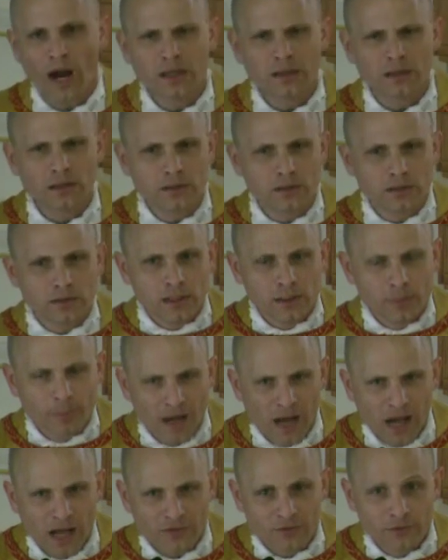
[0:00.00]
that's why
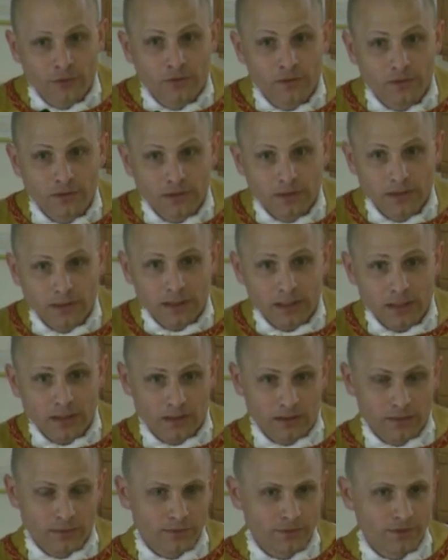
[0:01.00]
the apostles
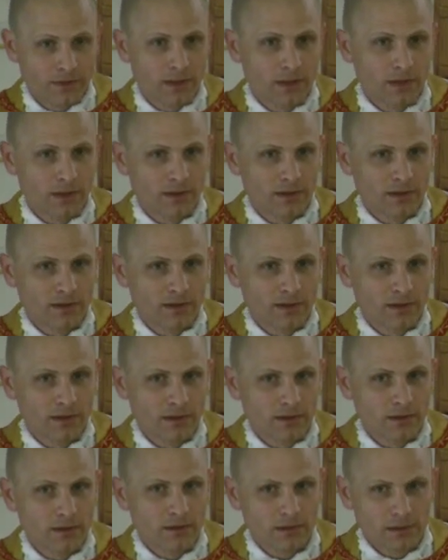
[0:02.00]
leave
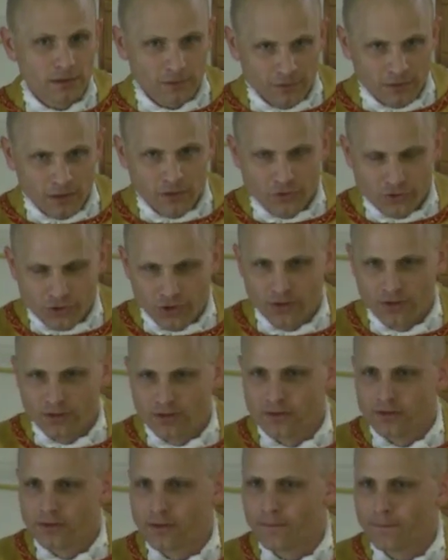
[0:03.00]
the
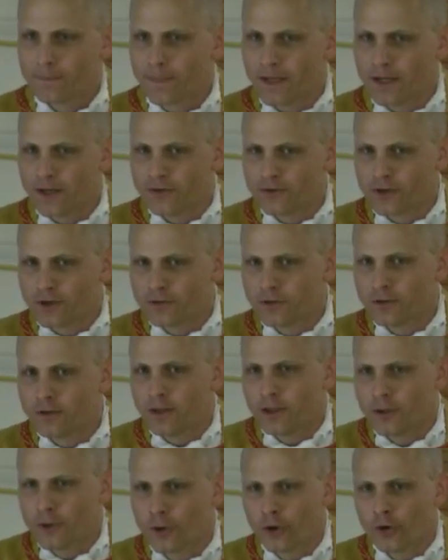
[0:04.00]
Ascension. And it
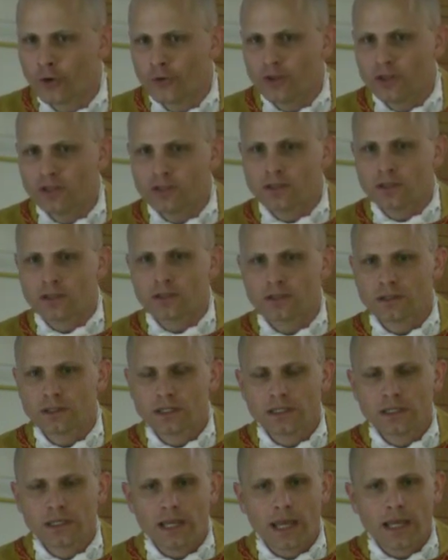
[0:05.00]
says that they go
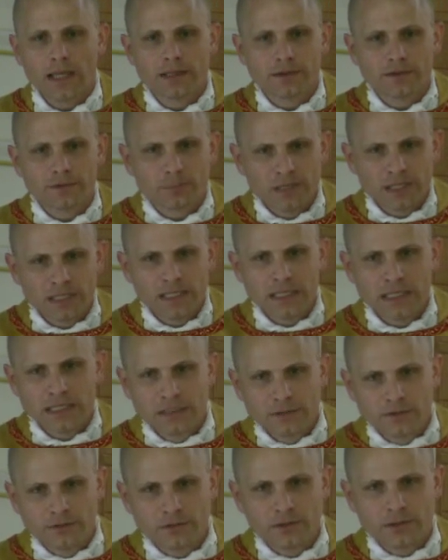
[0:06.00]
in and
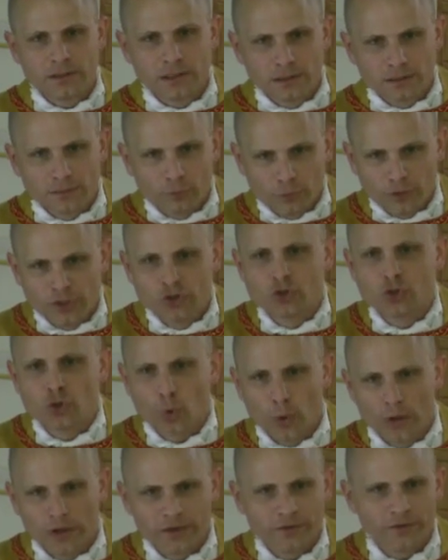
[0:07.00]
begin to
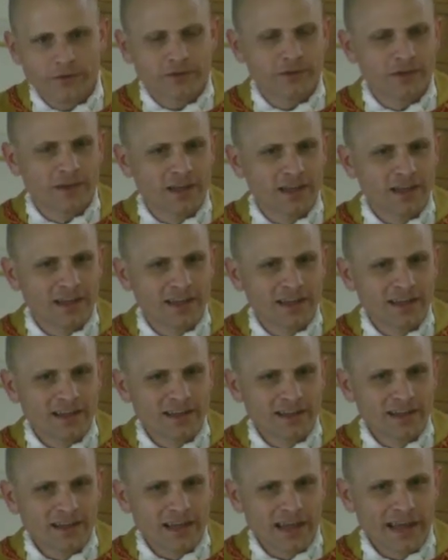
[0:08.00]
rejoice
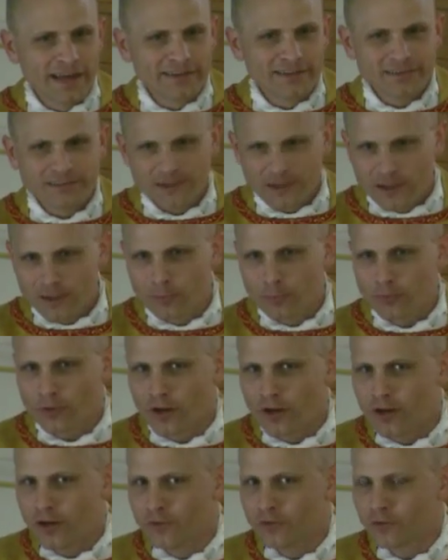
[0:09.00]
and
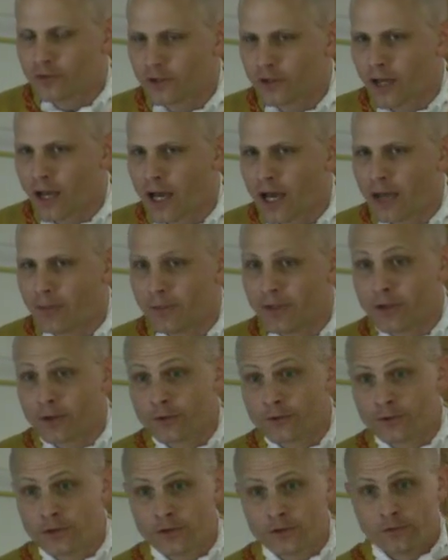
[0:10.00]
sing praise to
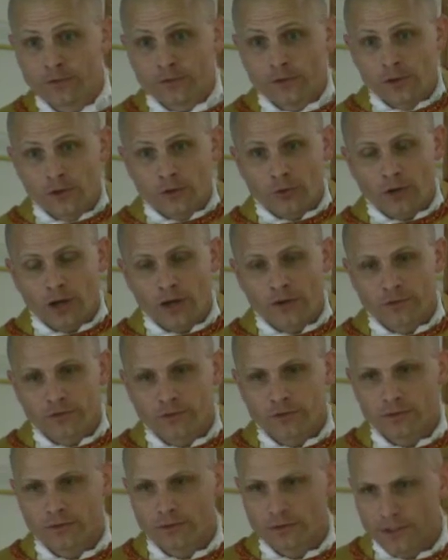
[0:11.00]
God because they see
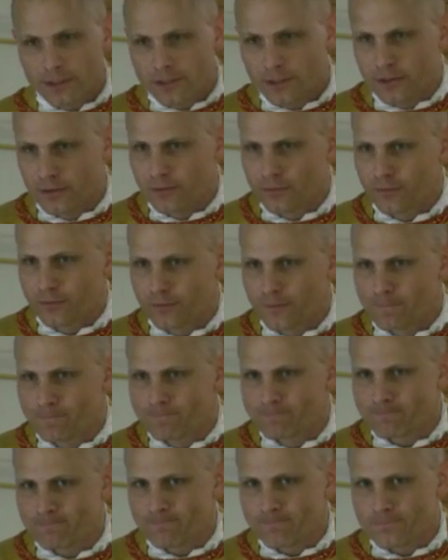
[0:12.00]
Christ
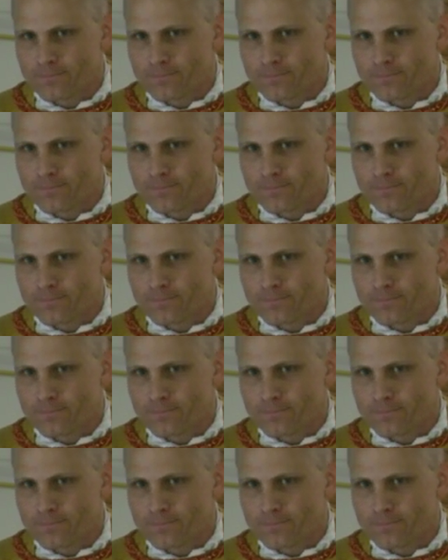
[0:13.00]
leave.